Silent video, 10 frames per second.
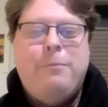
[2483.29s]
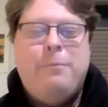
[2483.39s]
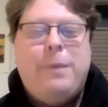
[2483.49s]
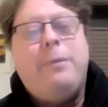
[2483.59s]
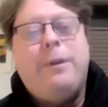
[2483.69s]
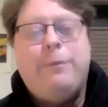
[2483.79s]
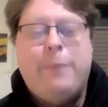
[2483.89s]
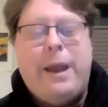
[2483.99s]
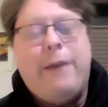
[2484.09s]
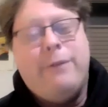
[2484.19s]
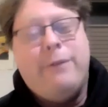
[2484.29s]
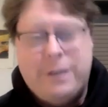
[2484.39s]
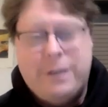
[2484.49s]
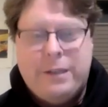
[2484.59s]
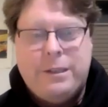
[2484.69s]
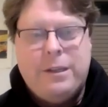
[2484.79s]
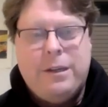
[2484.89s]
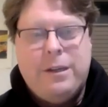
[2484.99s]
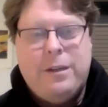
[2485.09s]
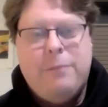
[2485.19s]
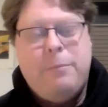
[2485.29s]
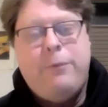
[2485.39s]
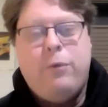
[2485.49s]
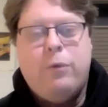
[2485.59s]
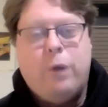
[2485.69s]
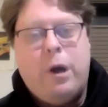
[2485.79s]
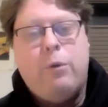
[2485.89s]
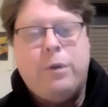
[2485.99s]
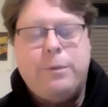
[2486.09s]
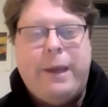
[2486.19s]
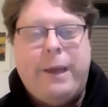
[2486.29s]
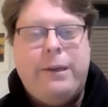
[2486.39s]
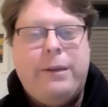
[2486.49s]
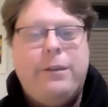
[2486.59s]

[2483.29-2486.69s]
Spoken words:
people have been having sex before law was made,